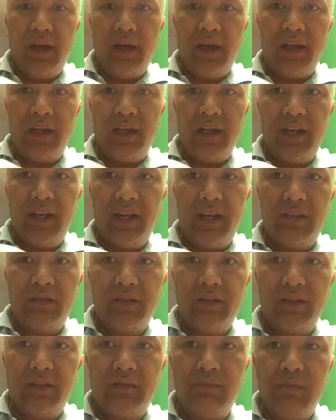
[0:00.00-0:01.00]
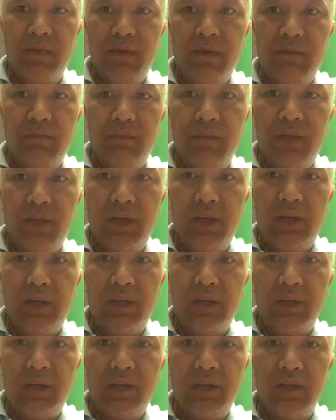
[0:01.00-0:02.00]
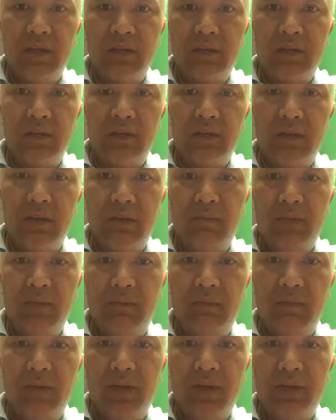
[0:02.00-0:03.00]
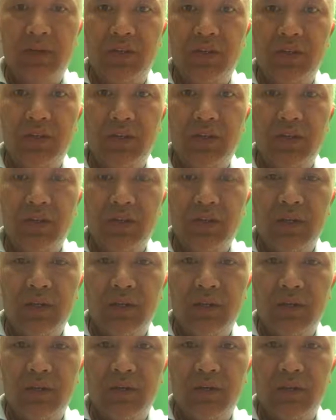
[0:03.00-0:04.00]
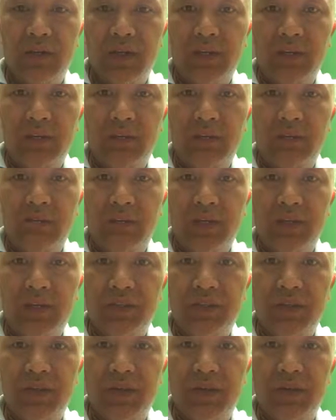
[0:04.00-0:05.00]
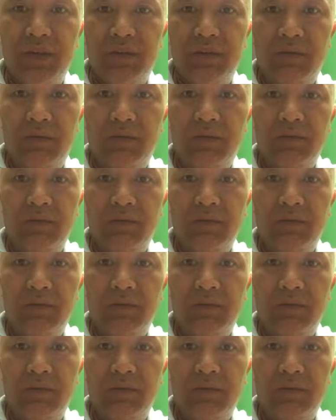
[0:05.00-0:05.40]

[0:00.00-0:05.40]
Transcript: I didn't have a small pin punch, so I couldn't punch it out.